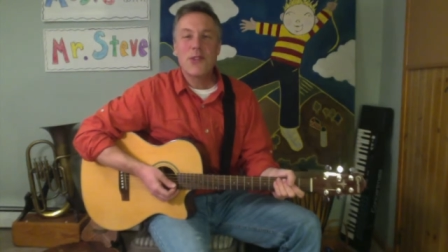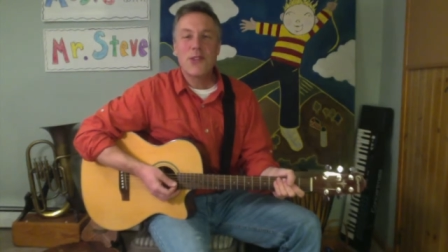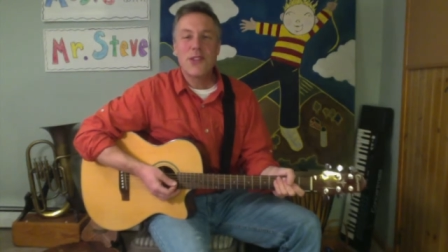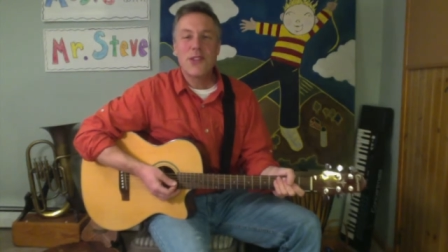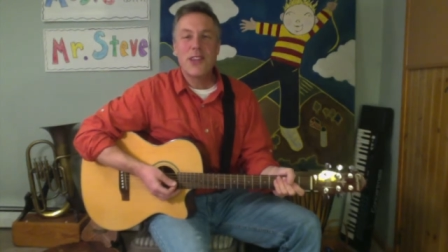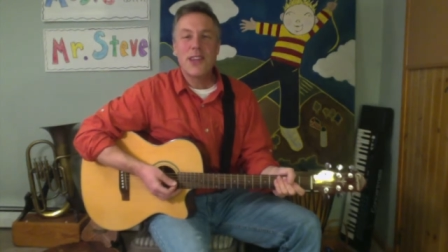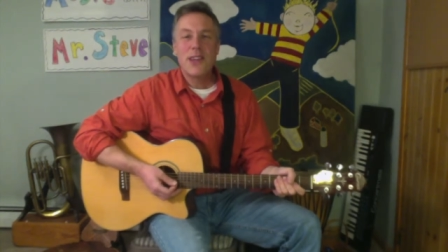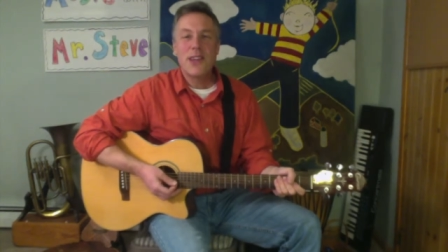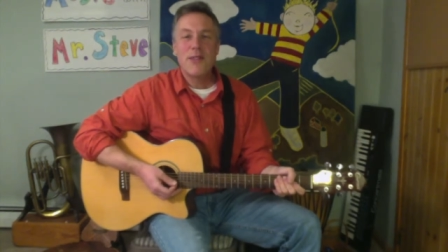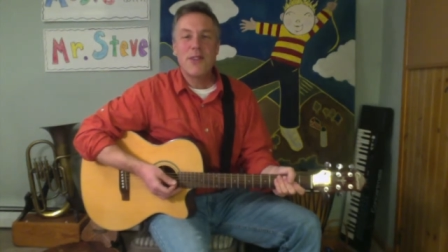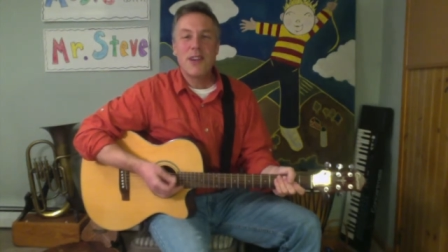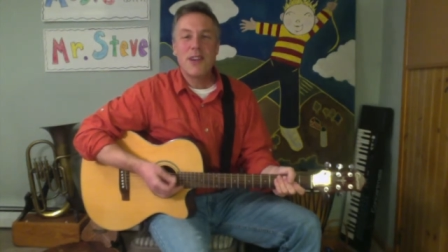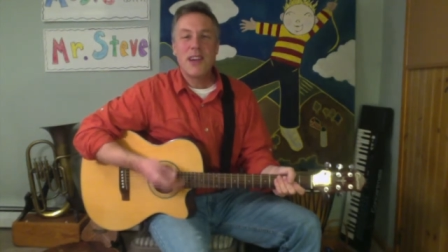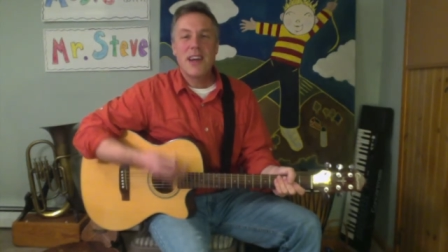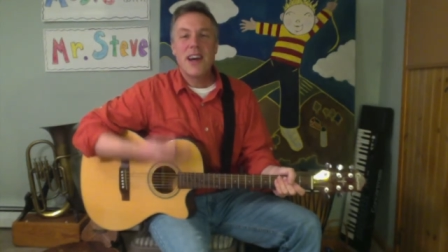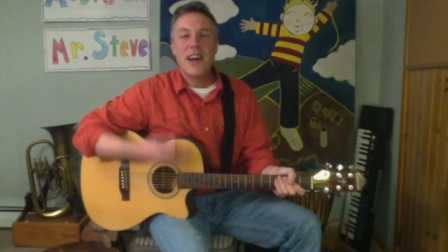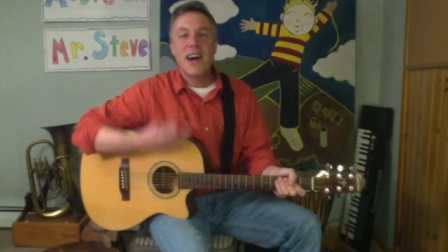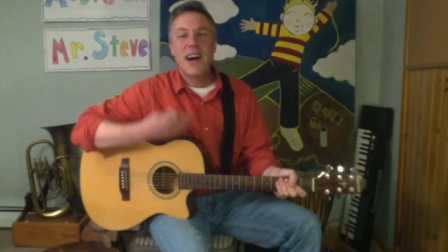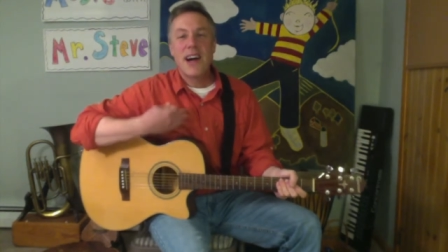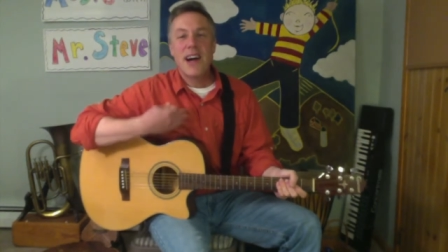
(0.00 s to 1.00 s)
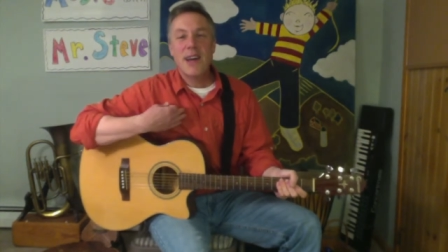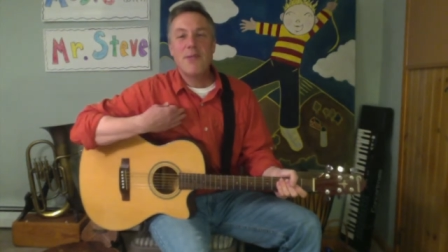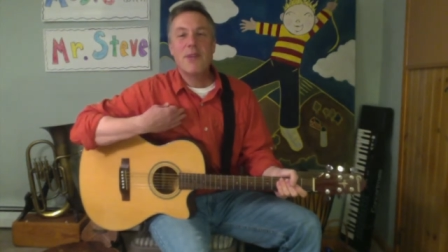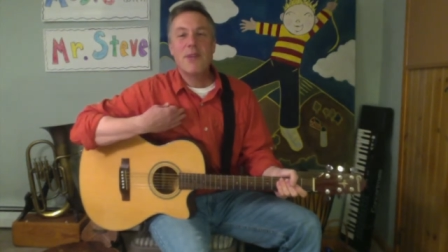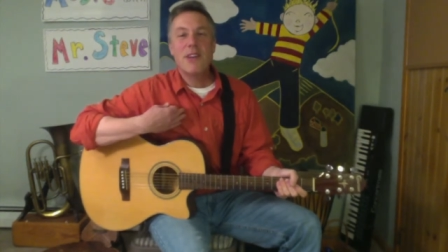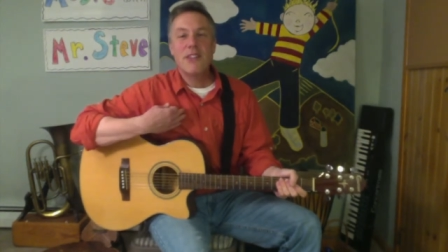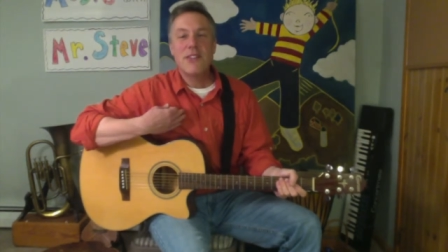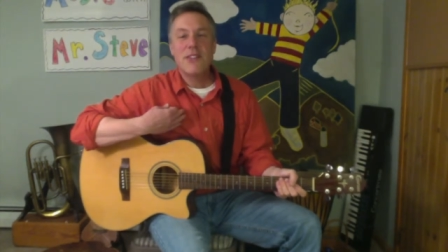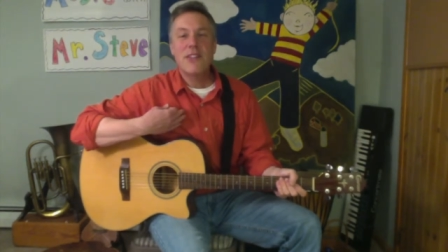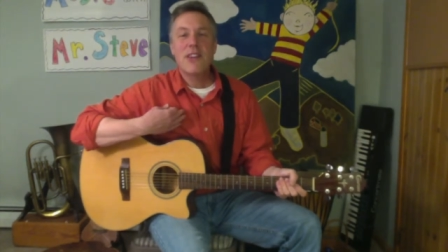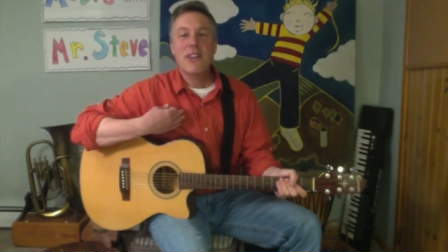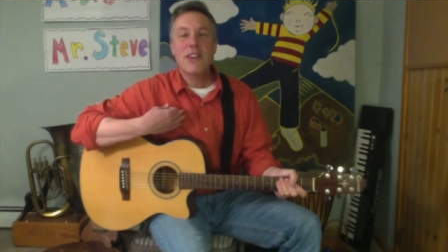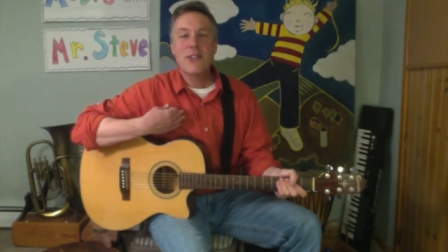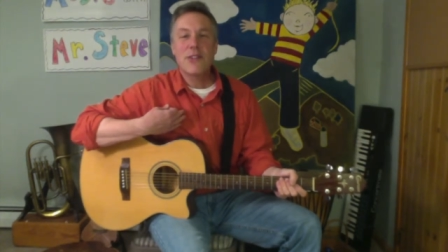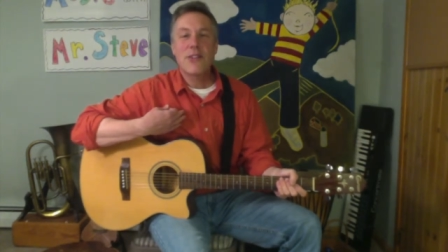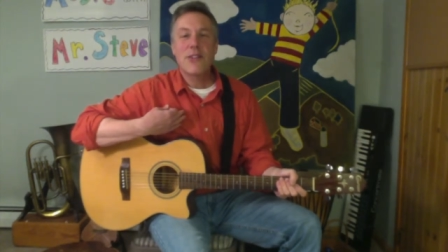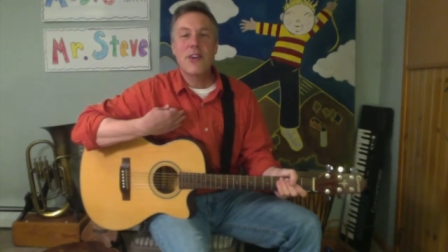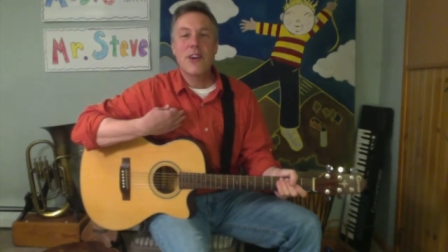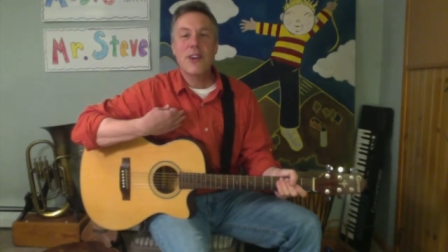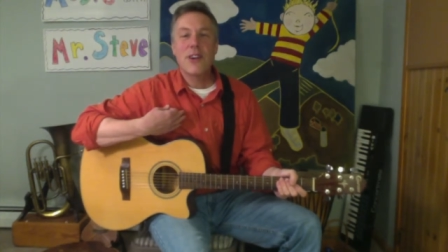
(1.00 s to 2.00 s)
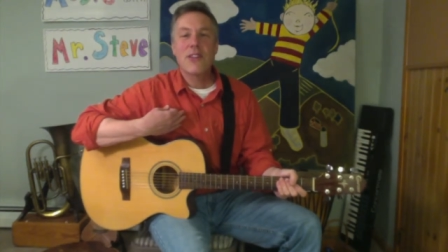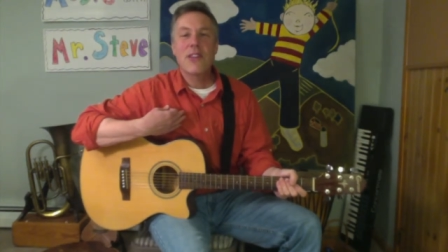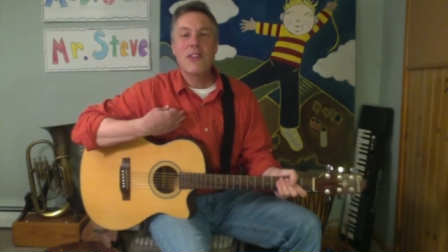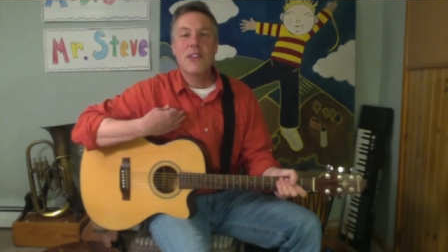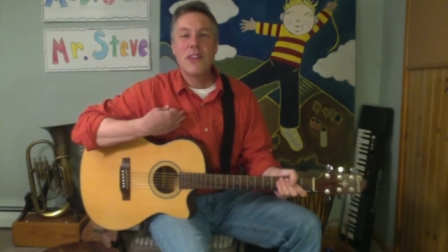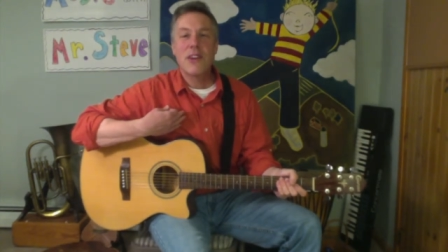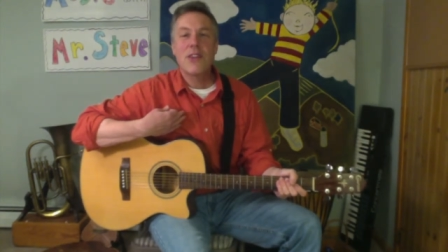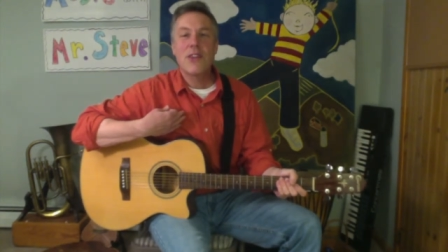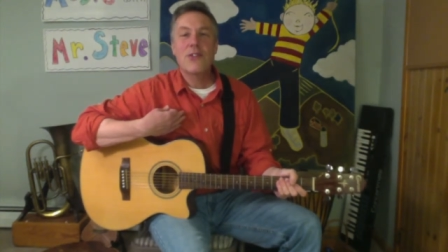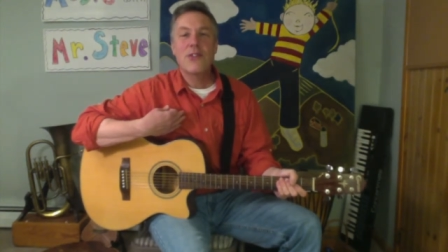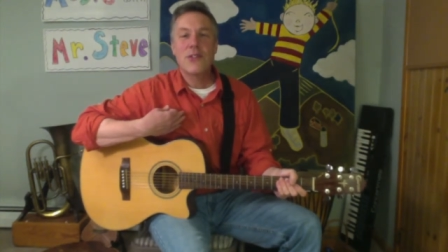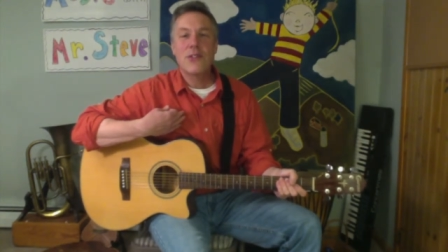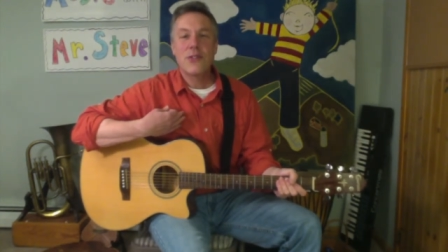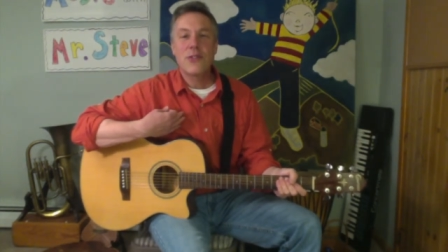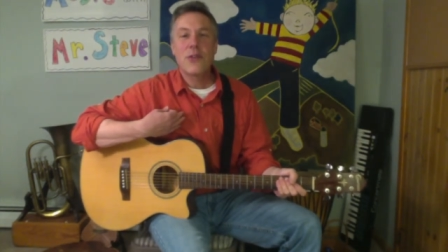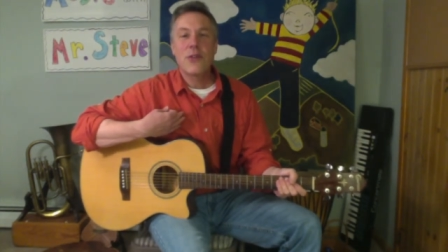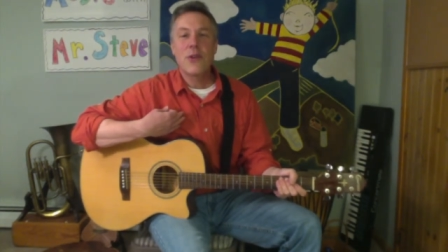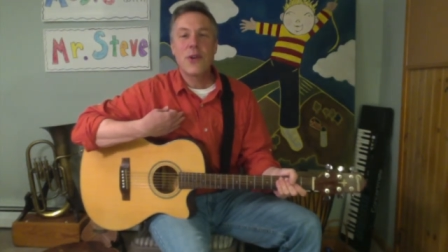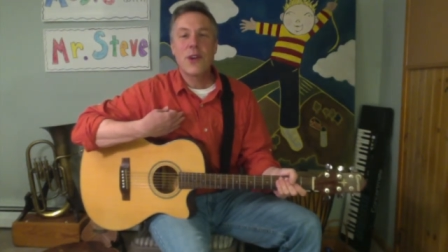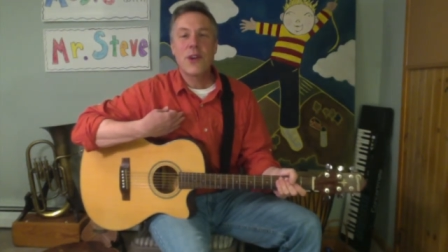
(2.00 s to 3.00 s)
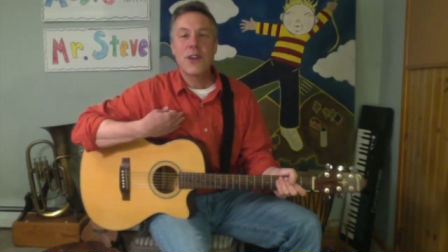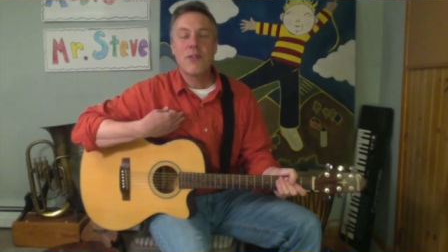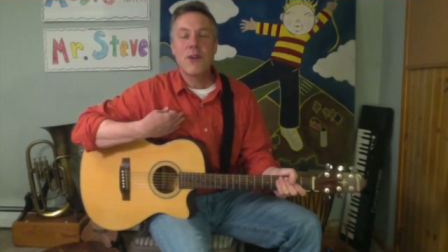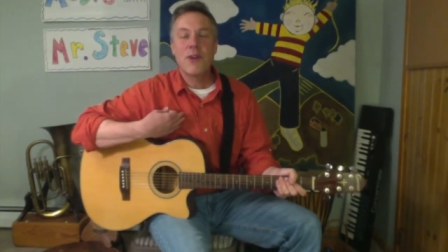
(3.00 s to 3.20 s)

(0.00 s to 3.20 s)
Steve, I'm going to sing a song that tells the story of